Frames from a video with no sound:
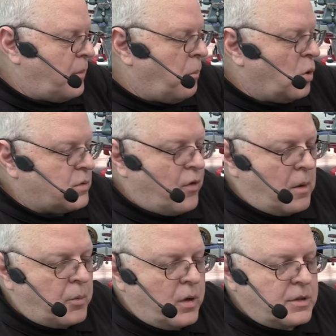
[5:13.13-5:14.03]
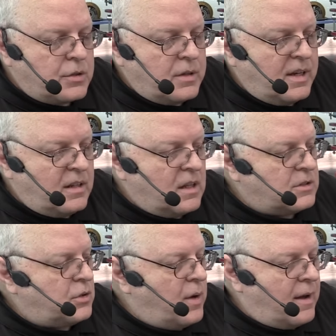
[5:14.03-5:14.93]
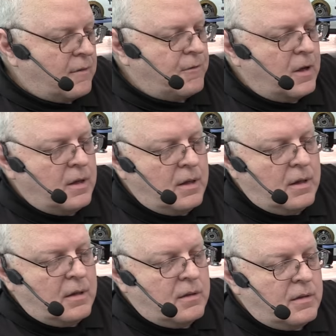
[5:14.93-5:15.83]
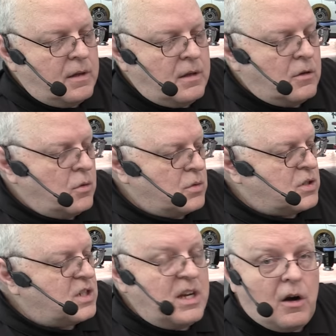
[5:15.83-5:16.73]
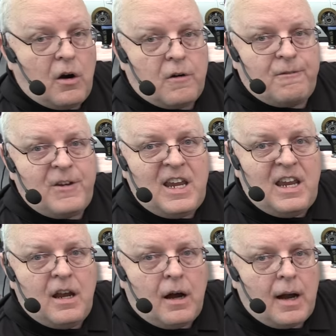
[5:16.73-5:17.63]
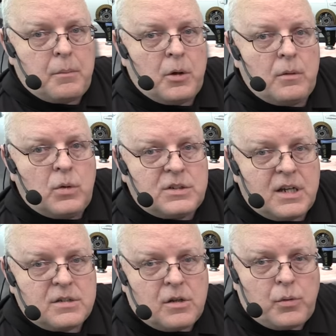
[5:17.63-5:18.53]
modes of operation unless you have the new CRV hybrid, which has a